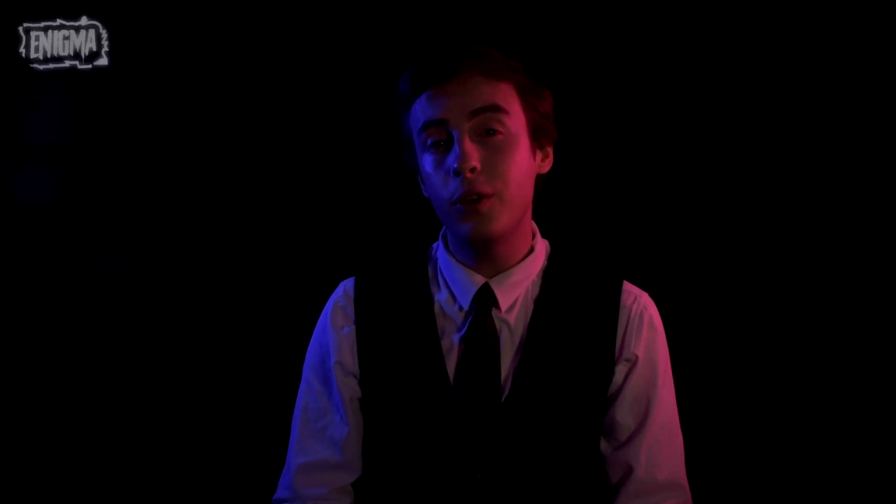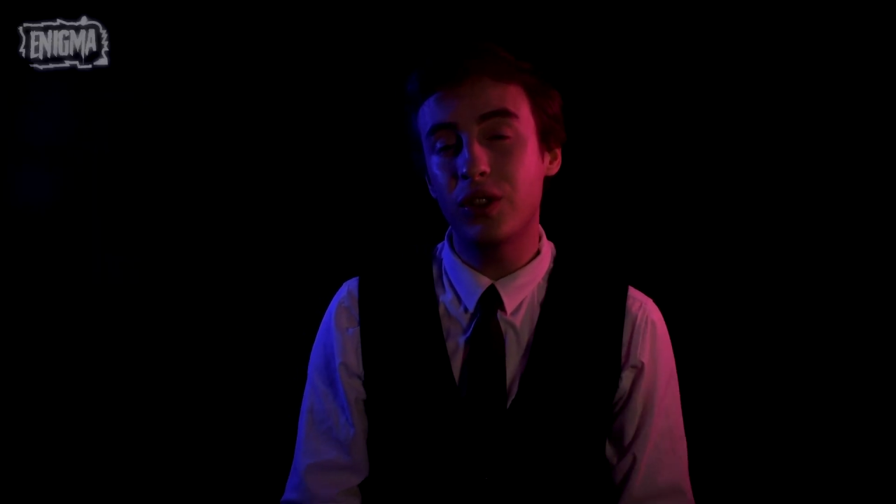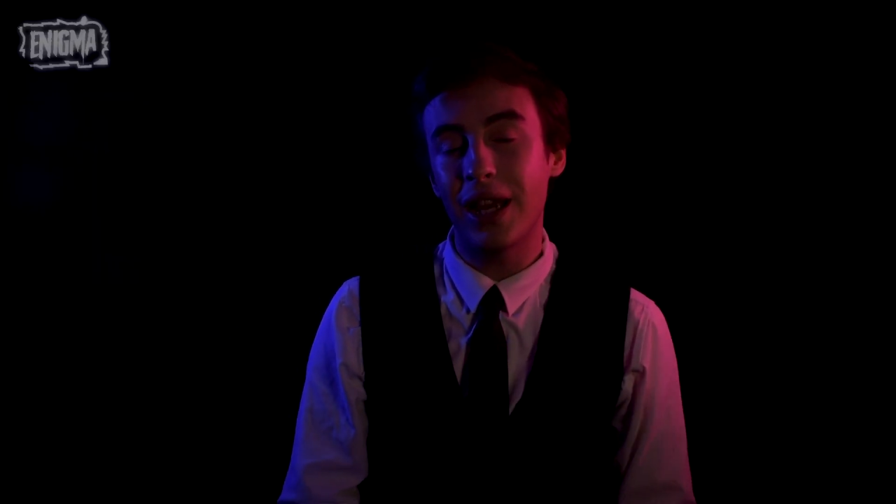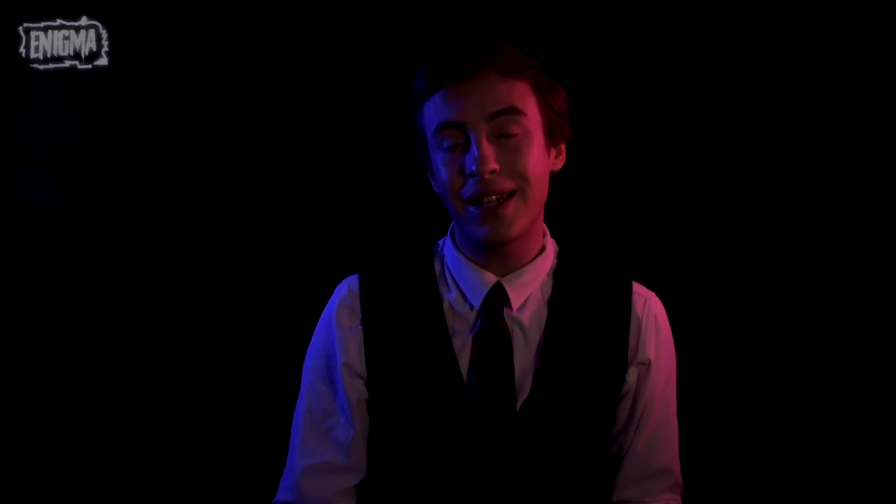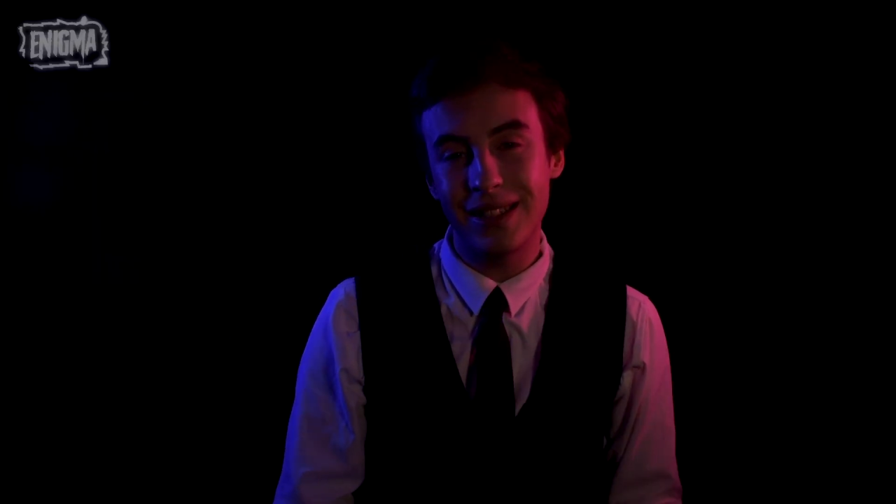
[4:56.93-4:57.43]

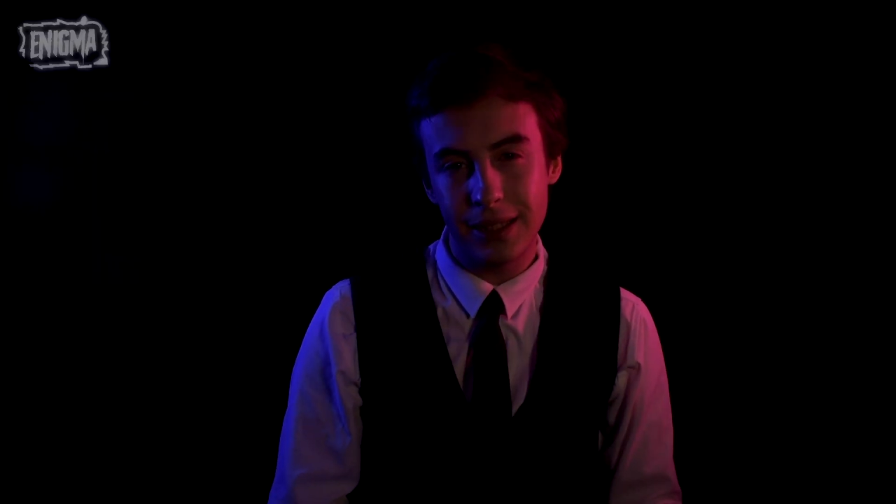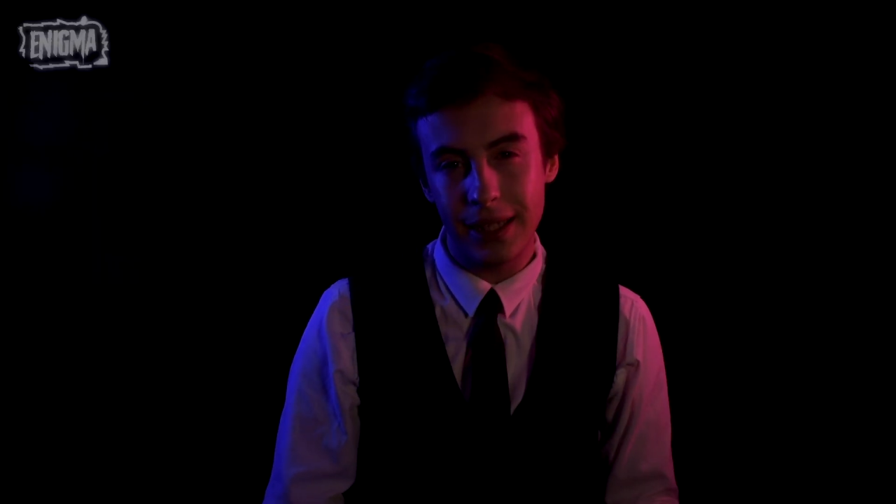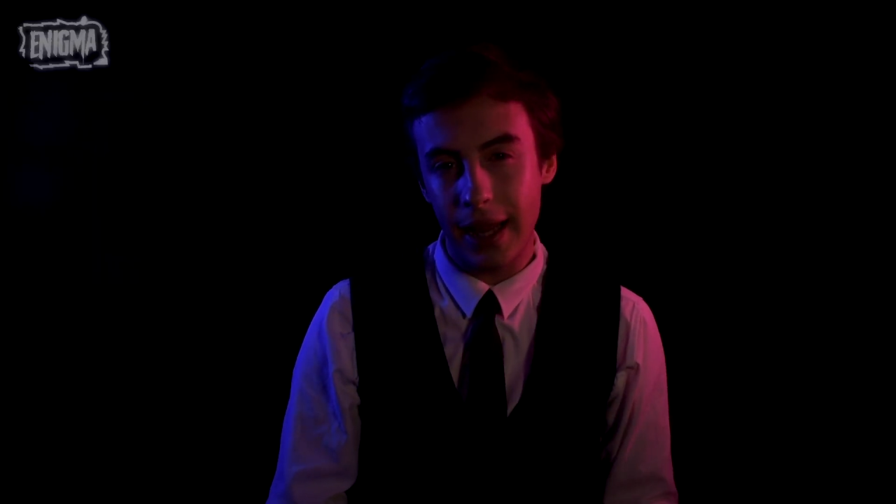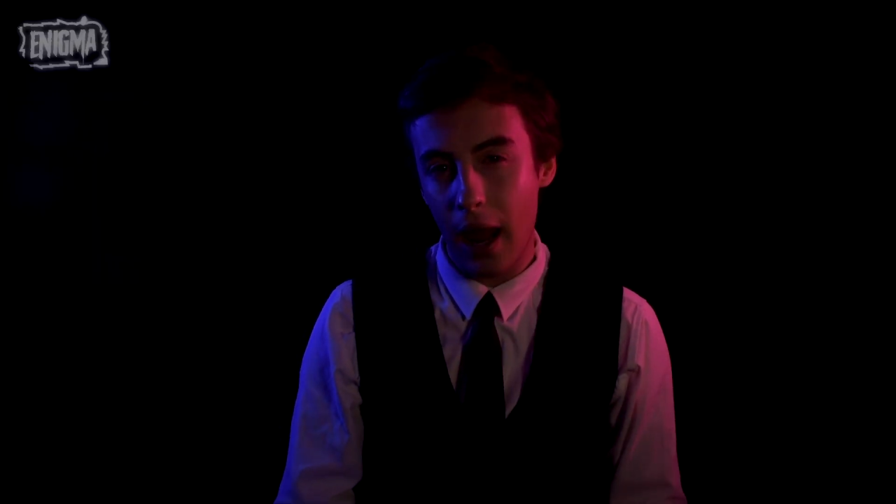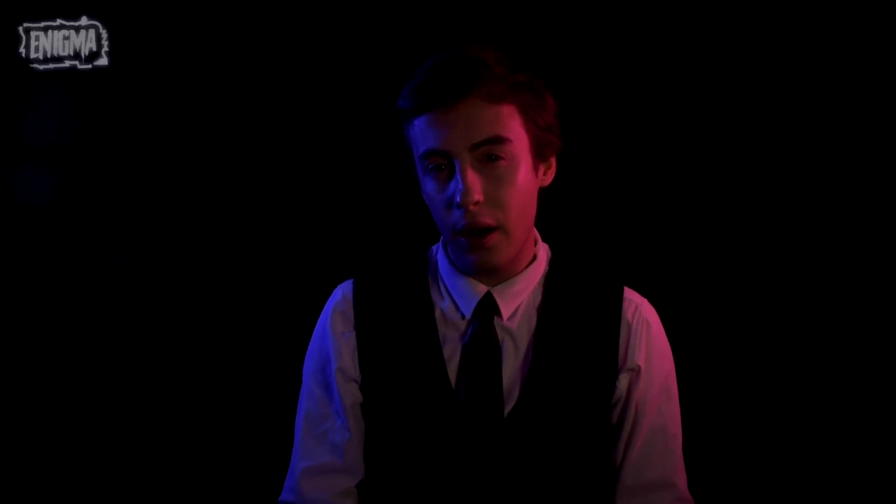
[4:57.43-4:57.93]
seconds to
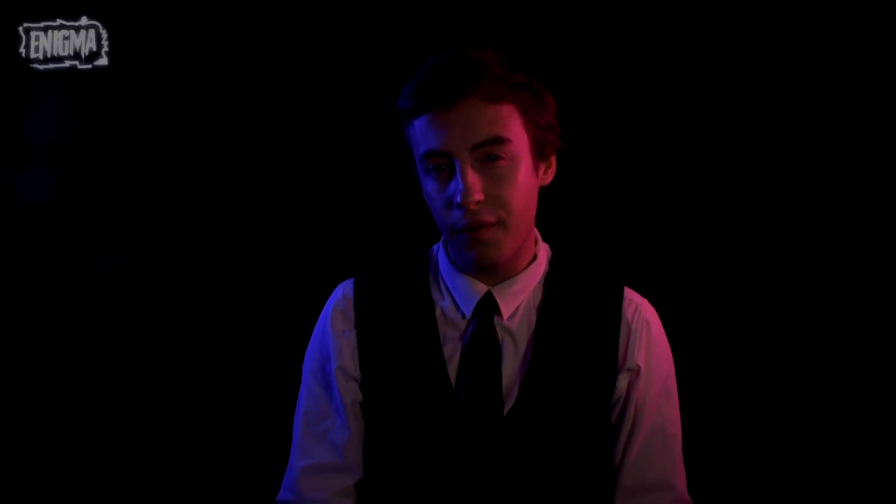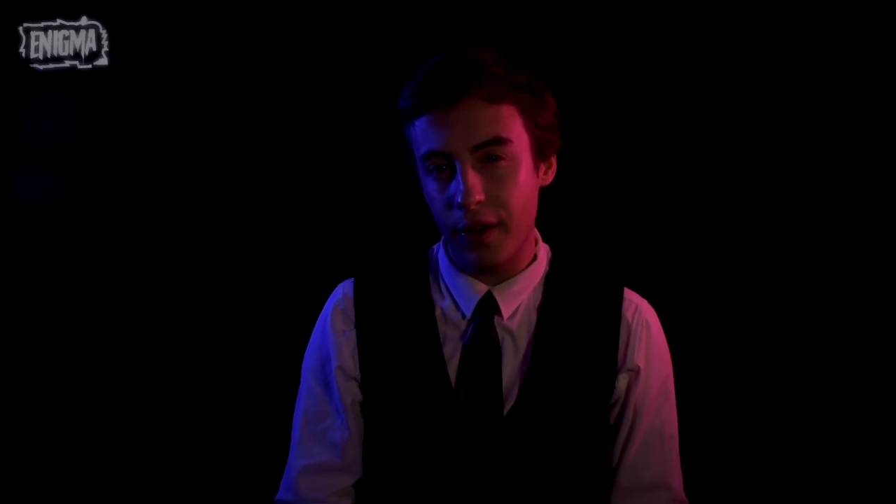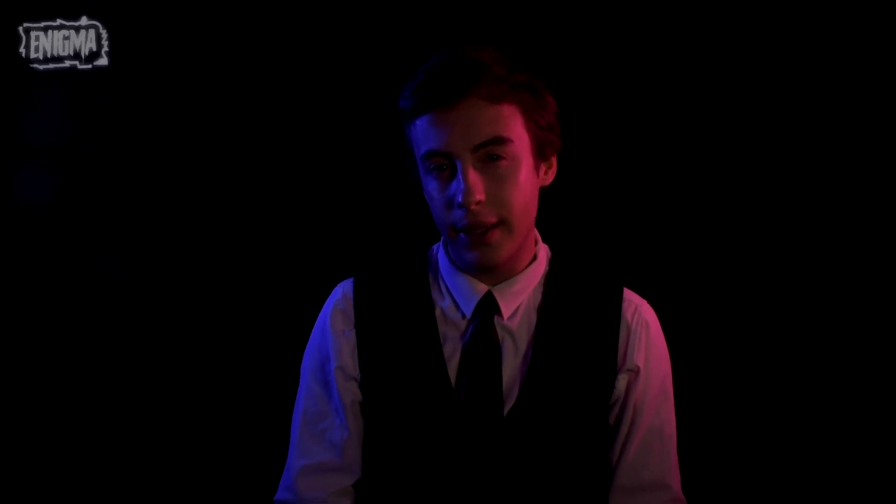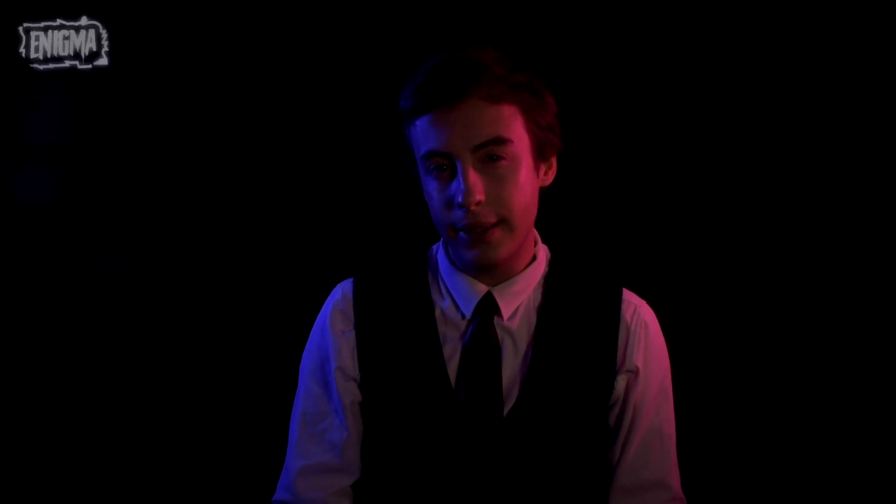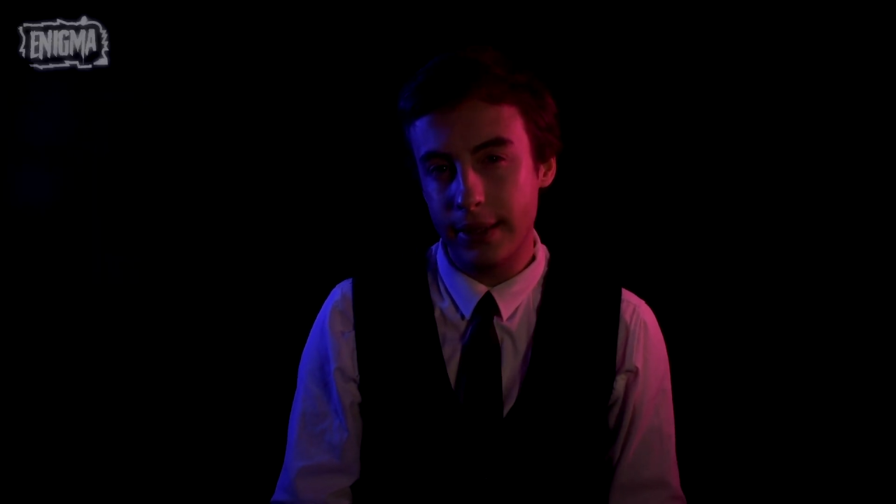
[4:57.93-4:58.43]
get out of
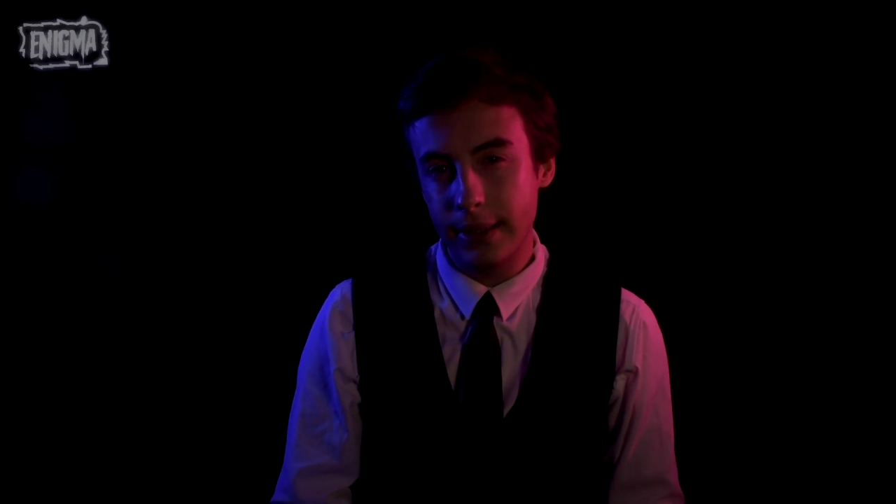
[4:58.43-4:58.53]
it.